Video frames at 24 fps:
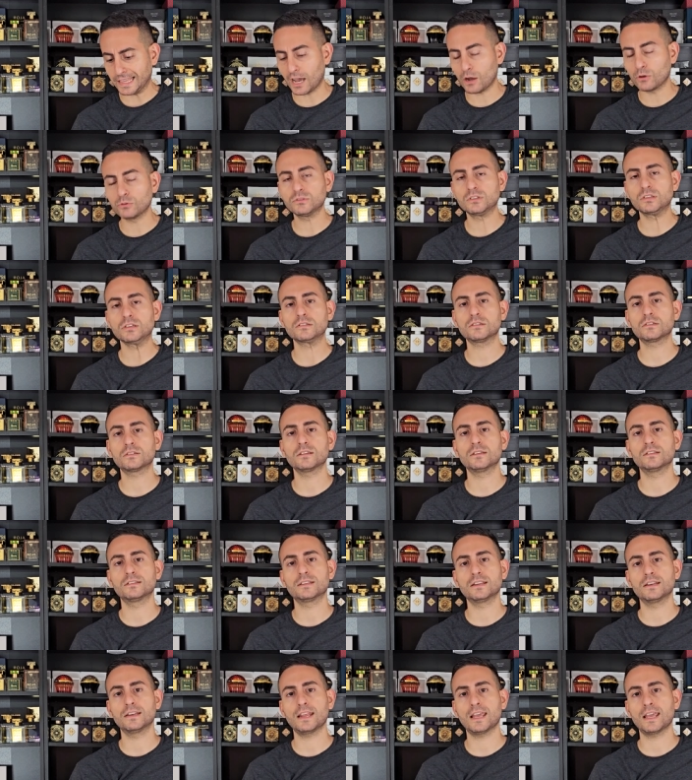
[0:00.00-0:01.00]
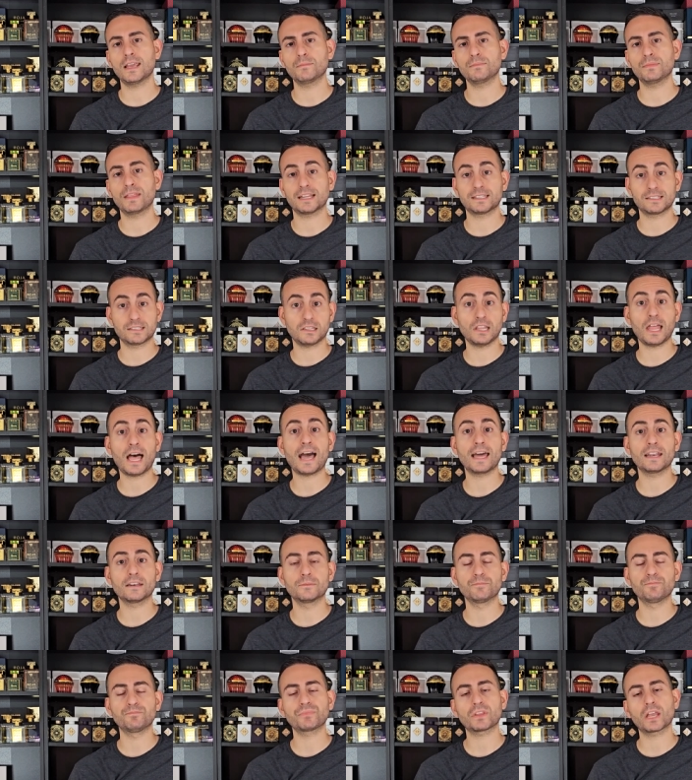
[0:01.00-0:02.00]
Lautus is a name that's
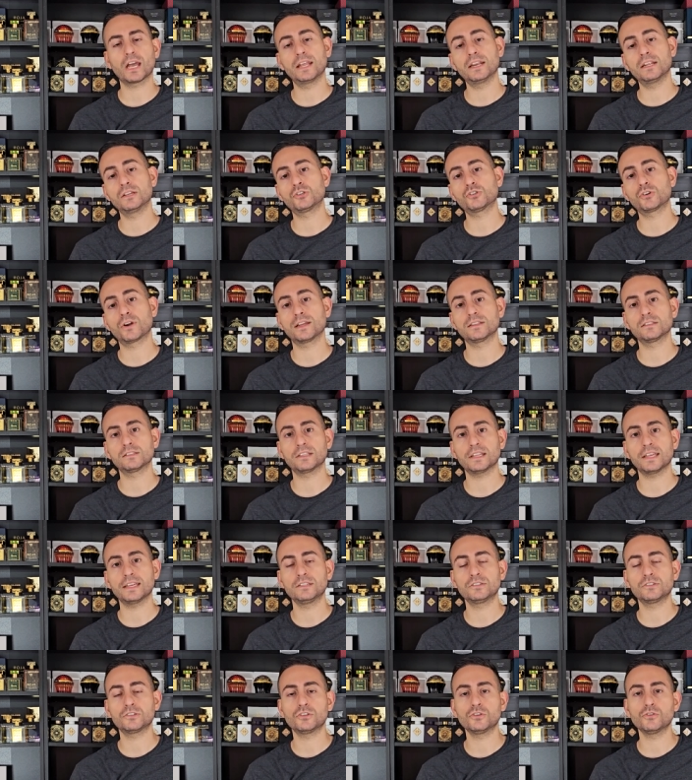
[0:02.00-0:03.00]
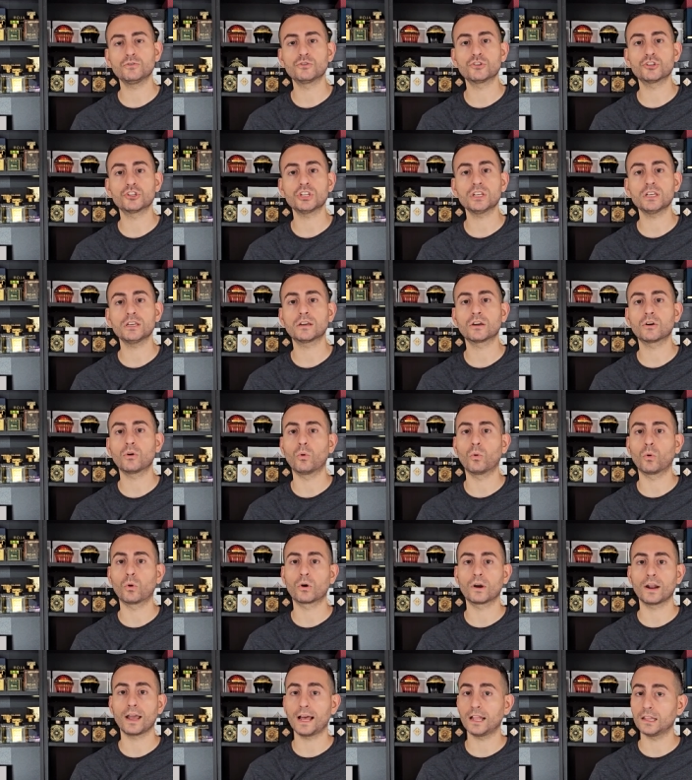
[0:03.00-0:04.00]
Latin, and it translates to chic
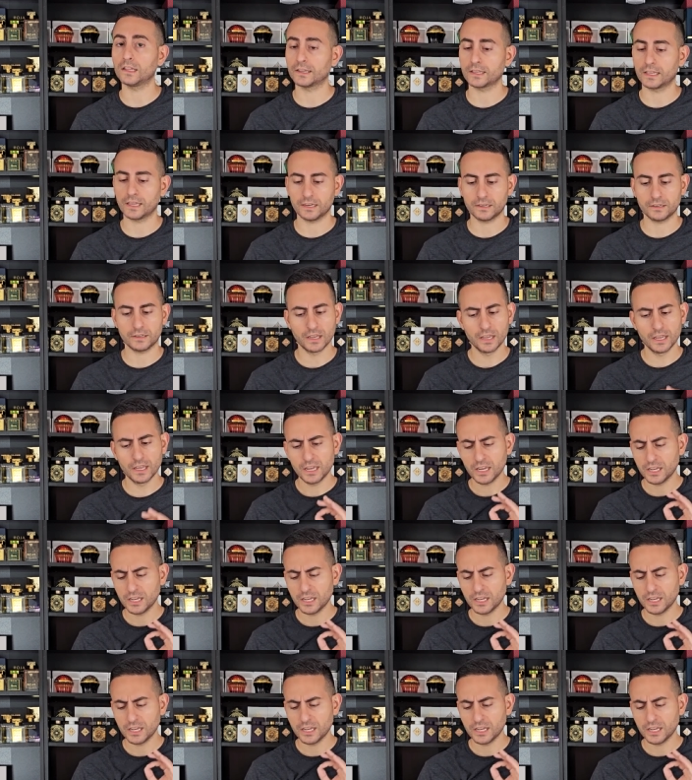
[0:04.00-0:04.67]
or elegant.